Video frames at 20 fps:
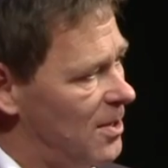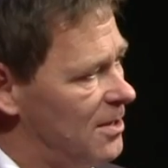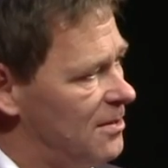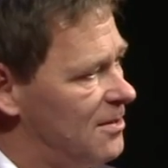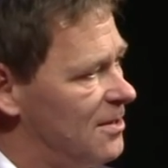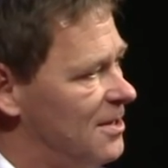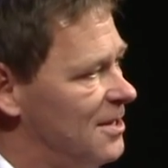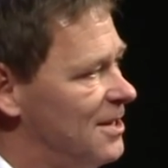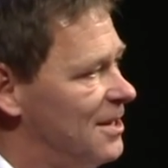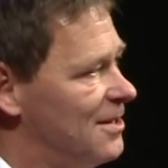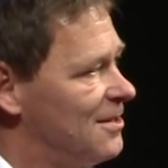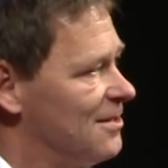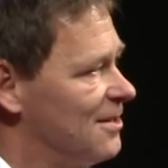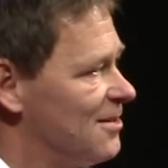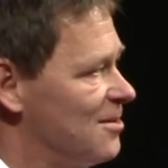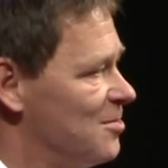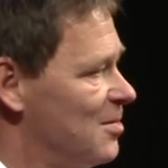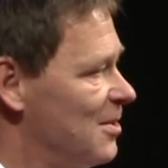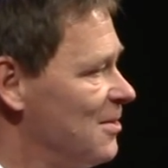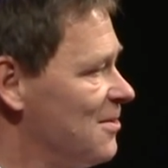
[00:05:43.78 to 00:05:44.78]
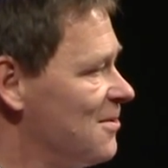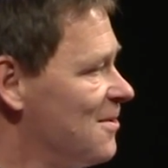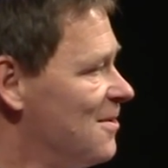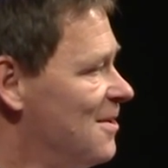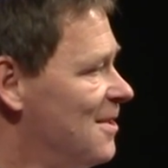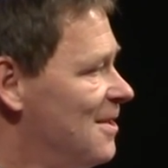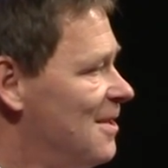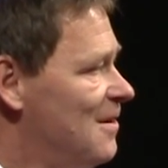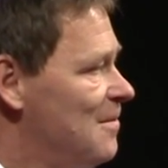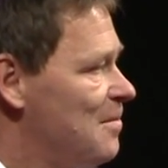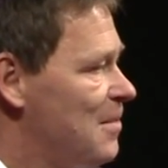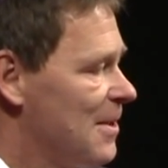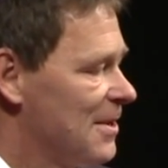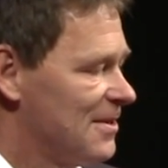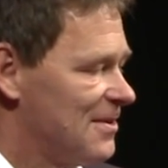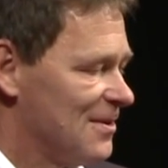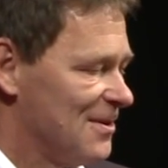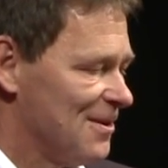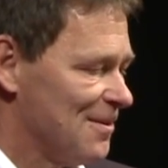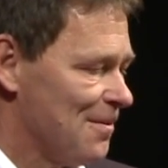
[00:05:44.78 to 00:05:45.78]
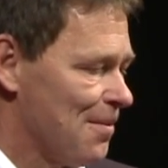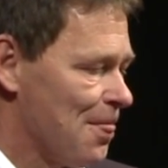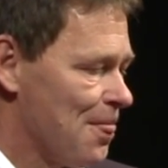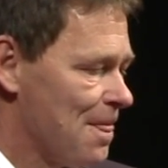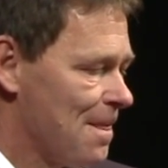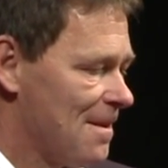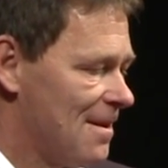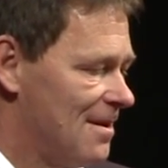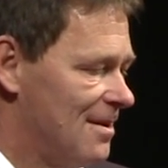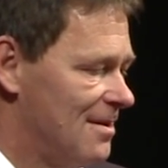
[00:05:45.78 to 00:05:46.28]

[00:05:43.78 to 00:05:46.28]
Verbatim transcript: quite there yet, another month. But um,